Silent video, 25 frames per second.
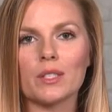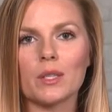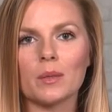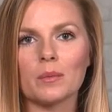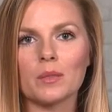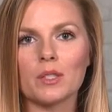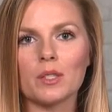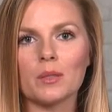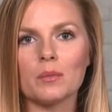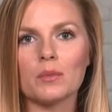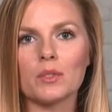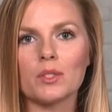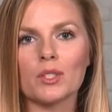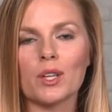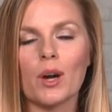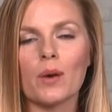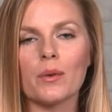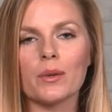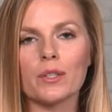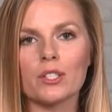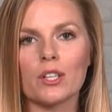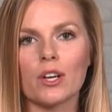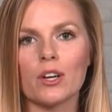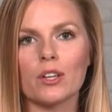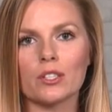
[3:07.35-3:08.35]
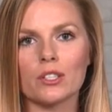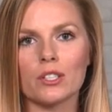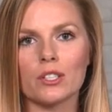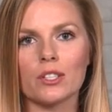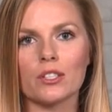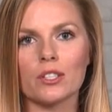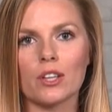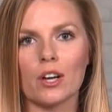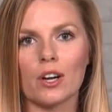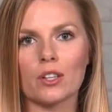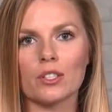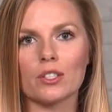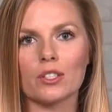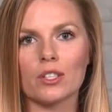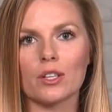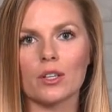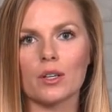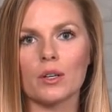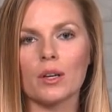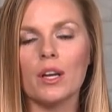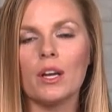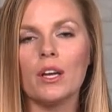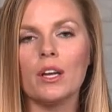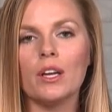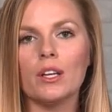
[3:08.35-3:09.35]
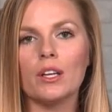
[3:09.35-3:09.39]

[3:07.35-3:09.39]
symptoms, go and talk to your doctor.